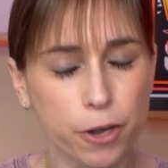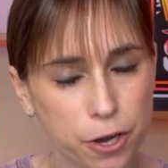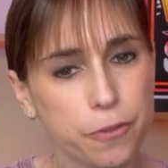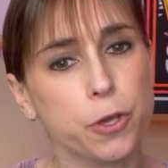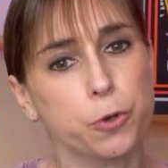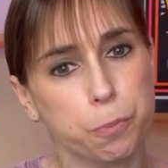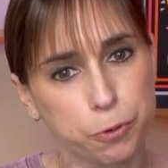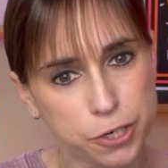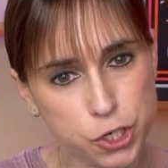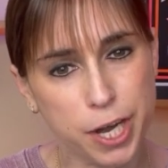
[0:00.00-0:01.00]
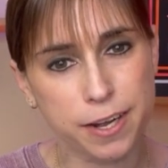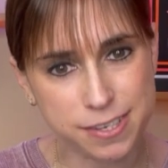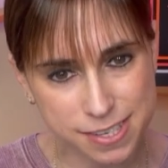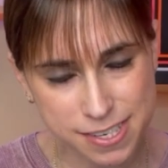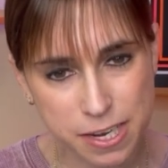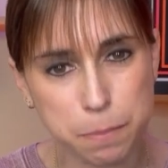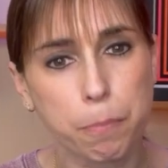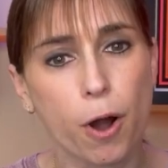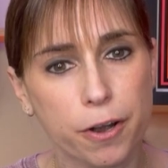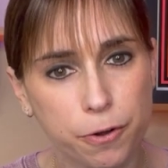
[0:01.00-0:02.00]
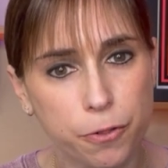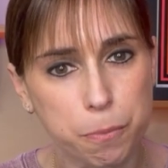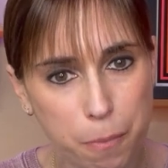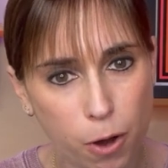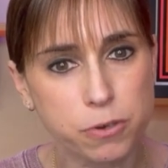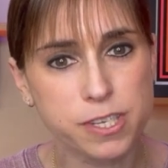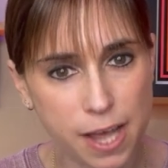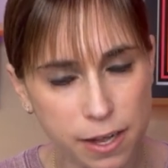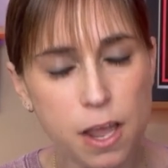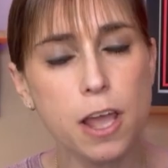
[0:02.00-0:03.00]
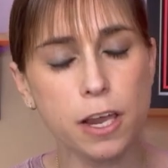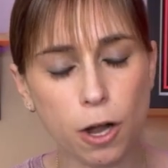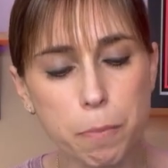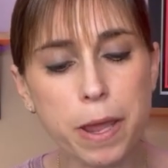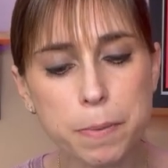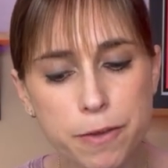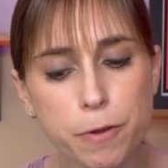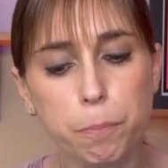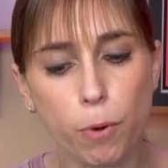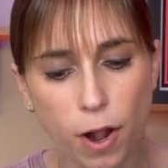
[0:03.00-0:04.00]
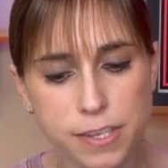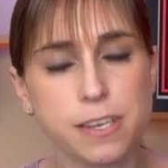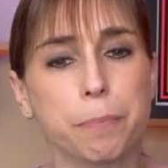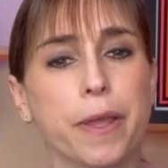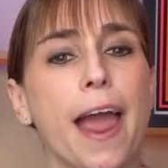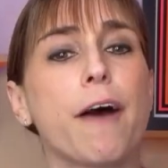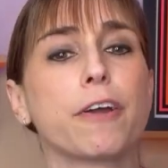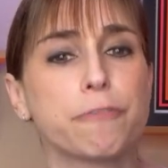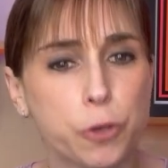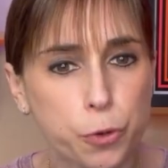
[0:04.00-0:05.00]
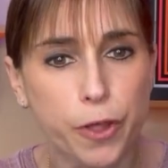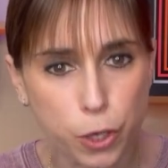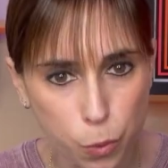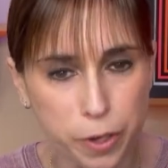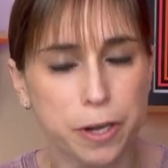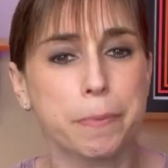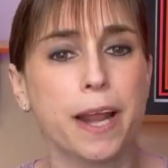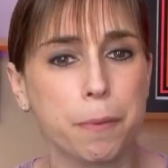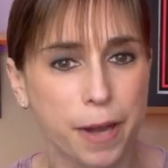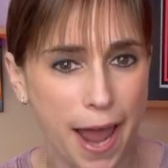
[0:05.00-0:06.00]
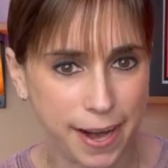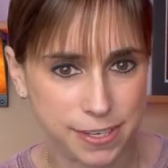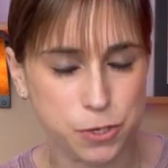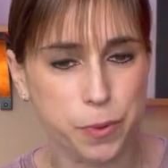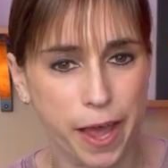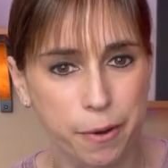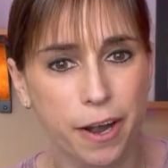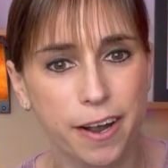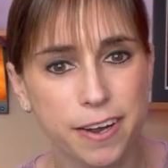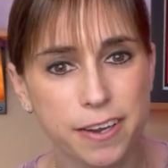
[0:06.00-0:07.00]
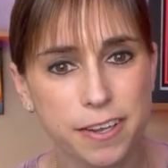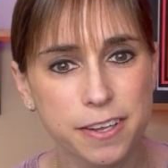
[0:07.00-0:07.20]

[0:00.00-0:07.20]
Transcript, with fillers: her that you appreciated as a scene partner the most that, you know, maybe even brought something out of you that you wouldn't have been able to access without her? Oh,